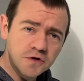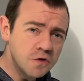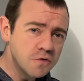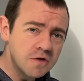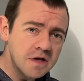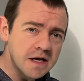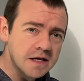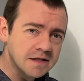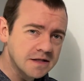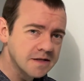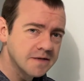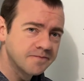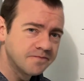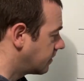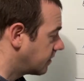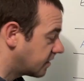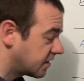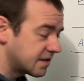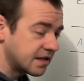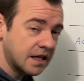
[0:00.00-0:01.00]
do this.
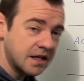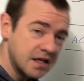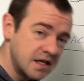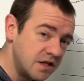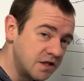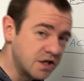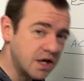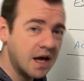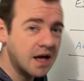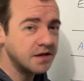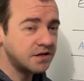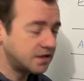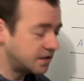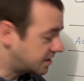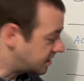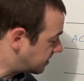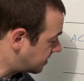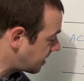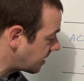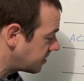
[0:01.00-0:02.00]
The standing charge is
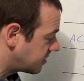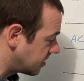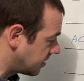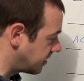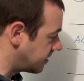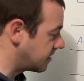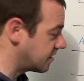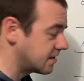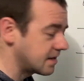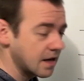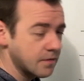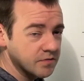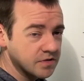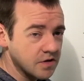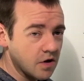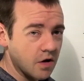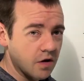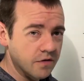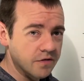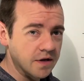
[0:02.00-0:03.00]
essentially the same
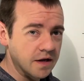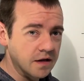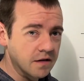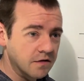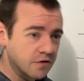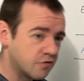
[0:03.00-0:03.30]
sort of thing.